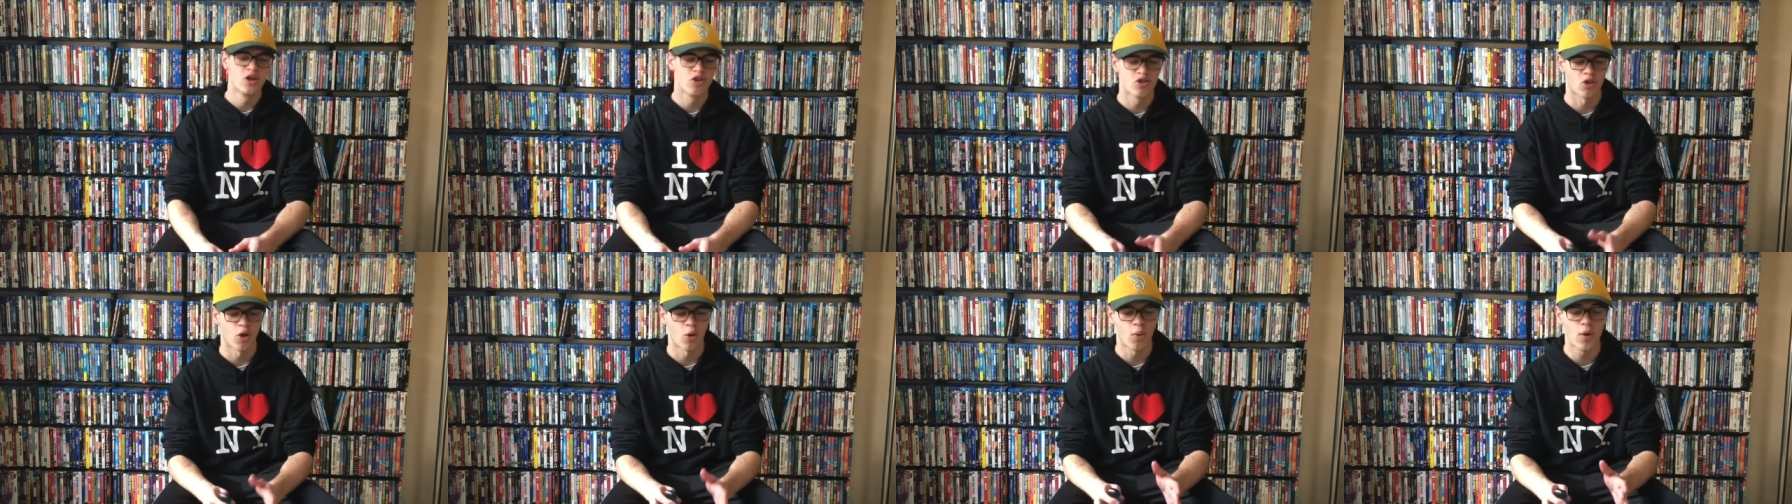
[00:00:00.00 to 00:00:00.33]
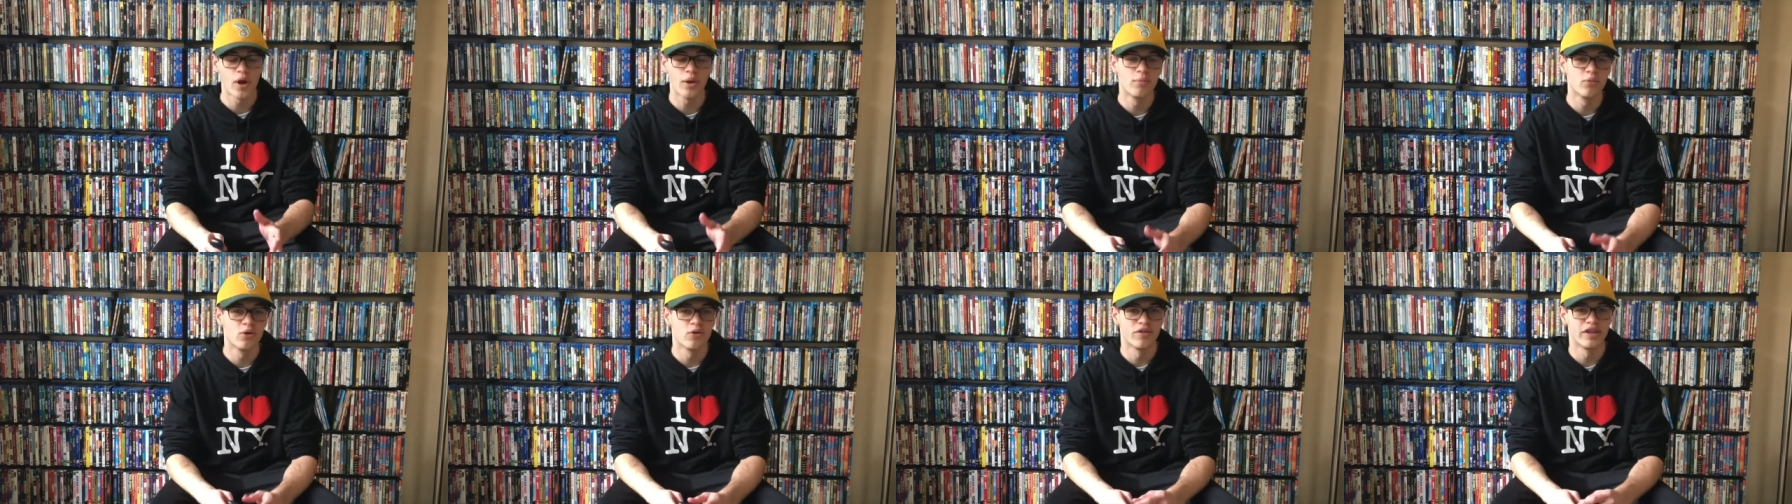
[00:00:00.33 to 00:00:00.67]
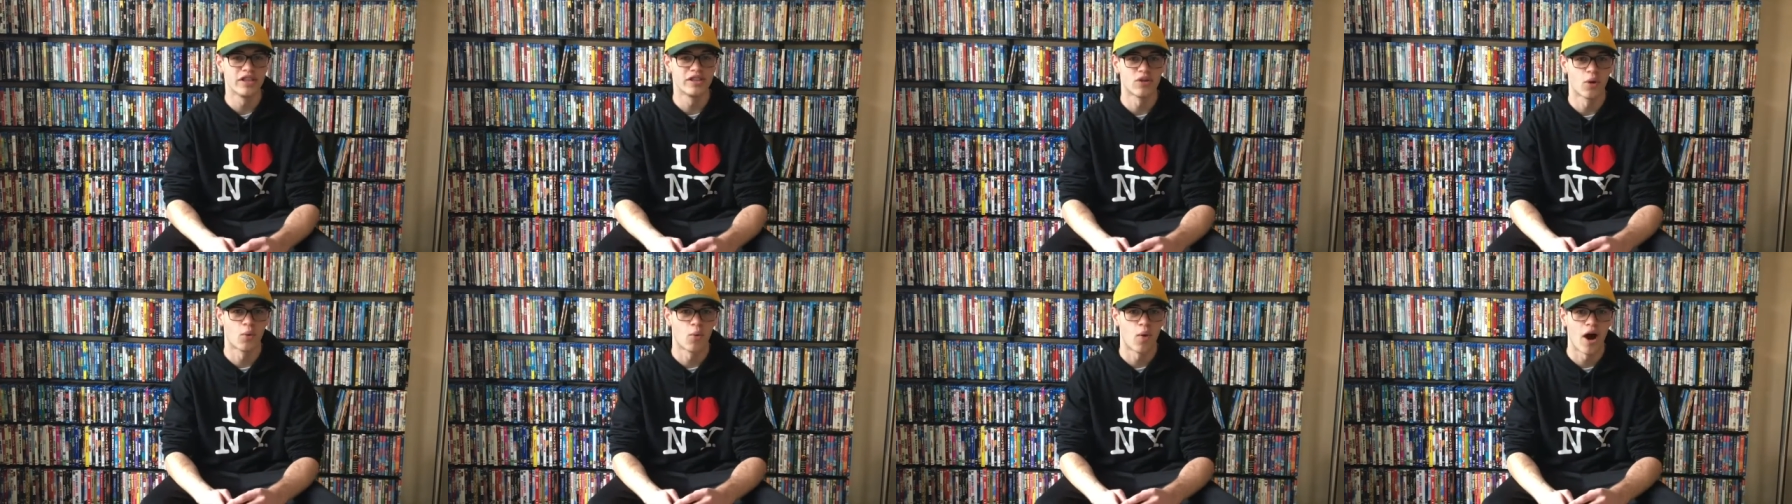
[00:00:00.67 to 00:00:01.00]
So one
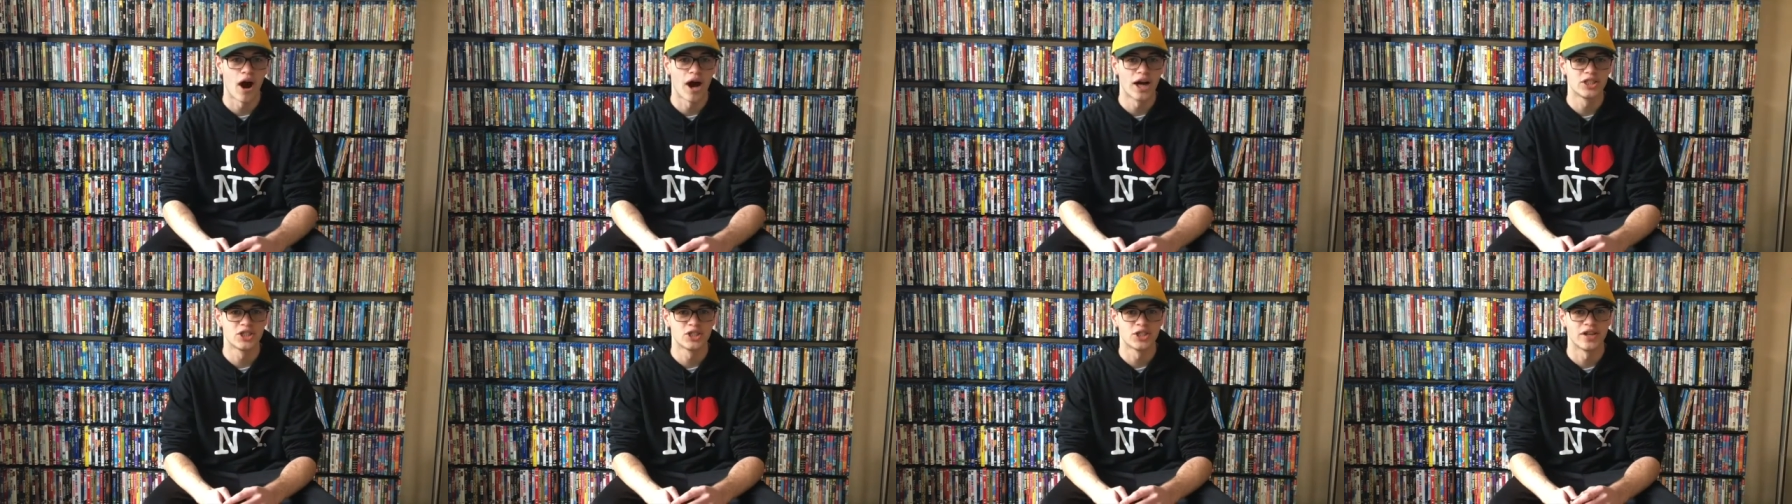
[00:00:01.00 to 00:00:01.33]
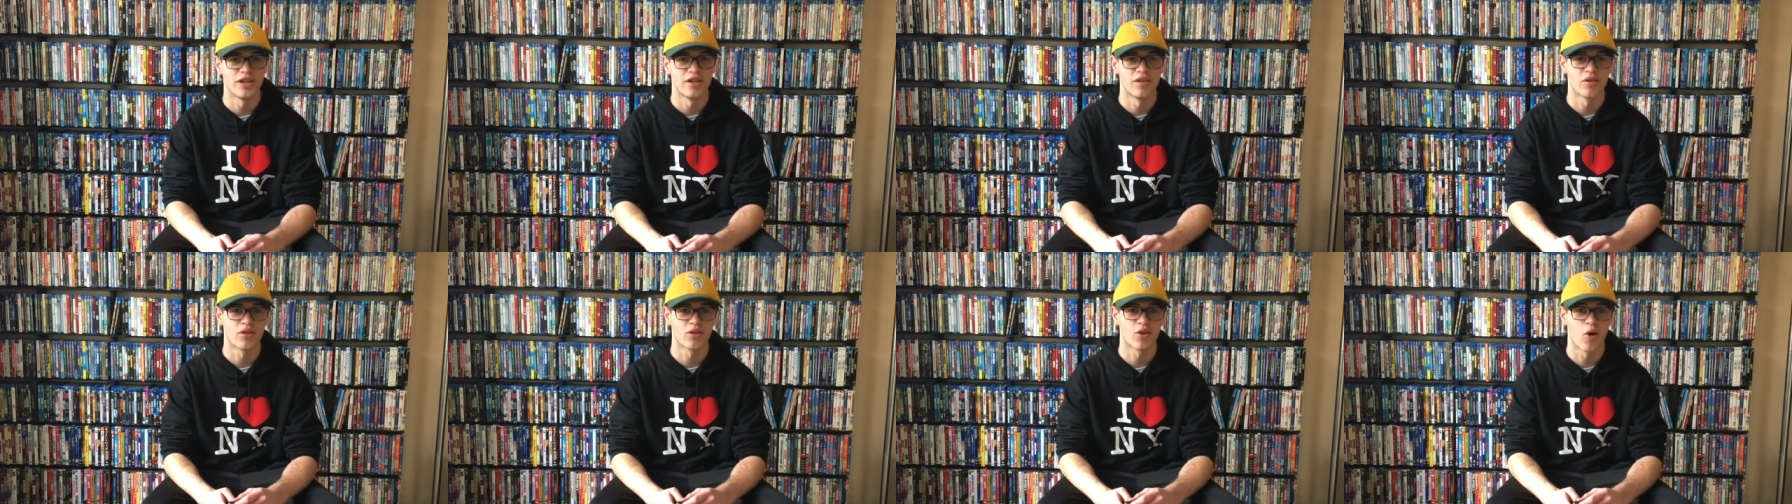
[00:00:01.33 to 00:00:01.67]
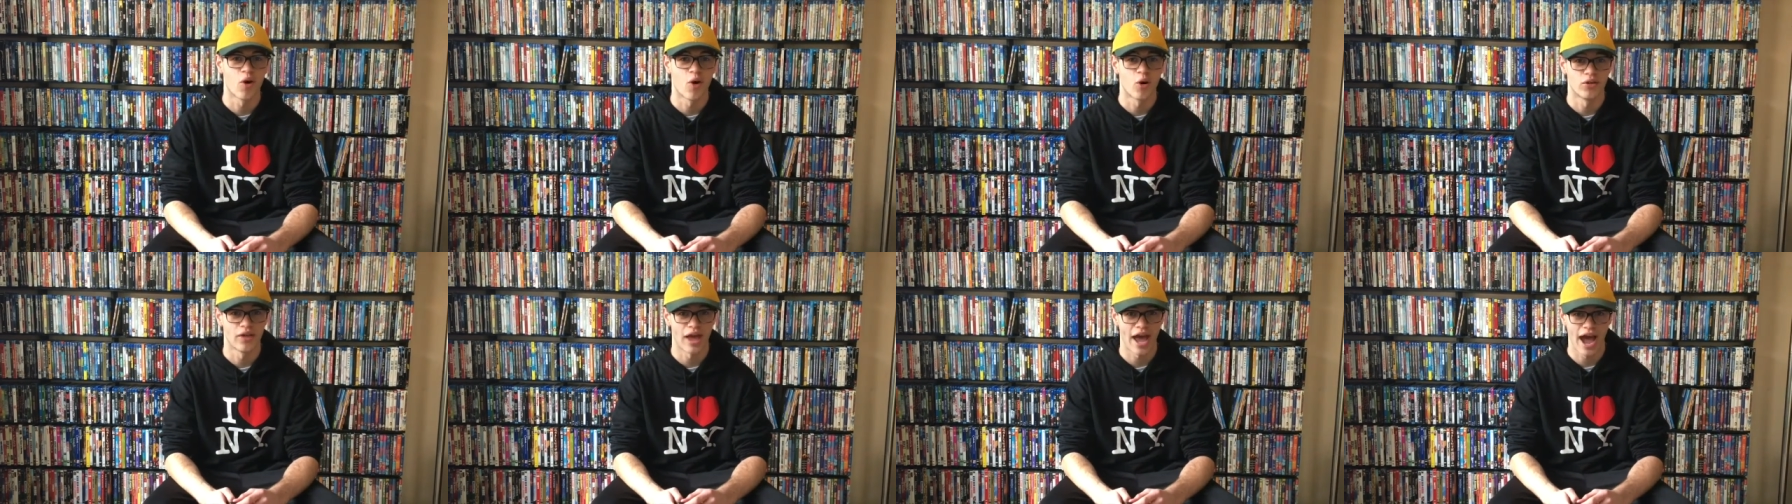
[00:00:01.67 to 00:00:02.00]
movie to watch is
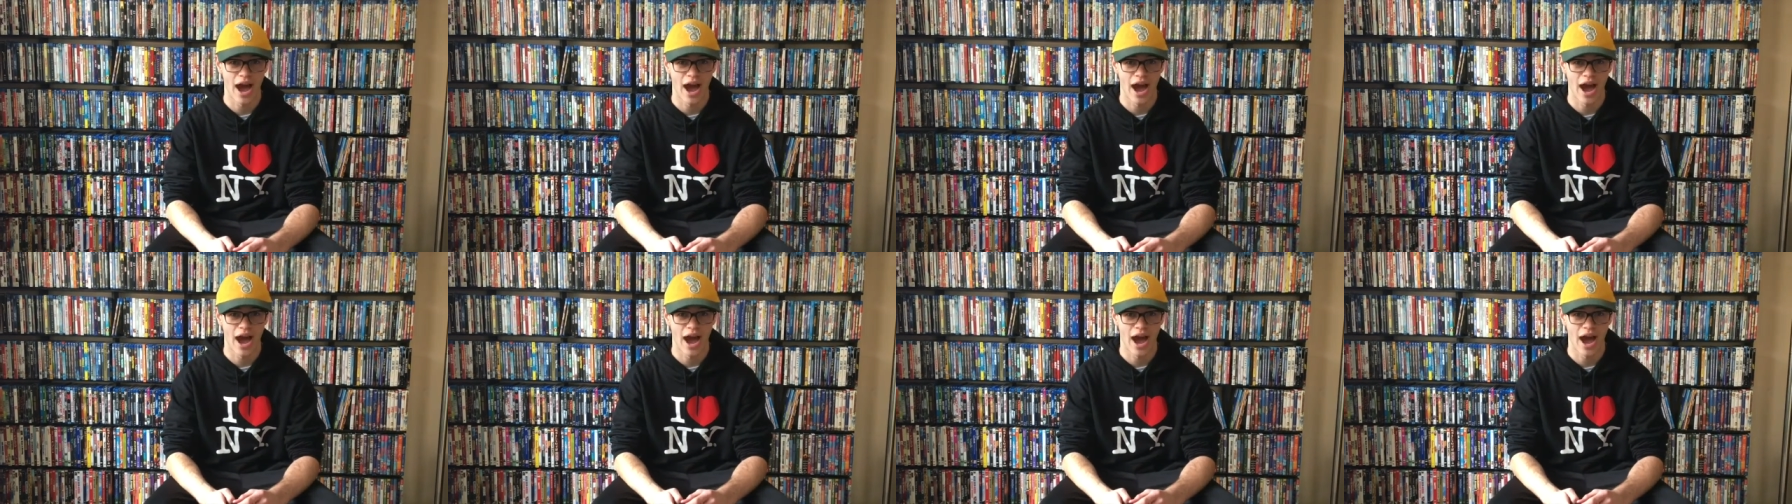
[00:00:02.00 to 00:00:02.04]
called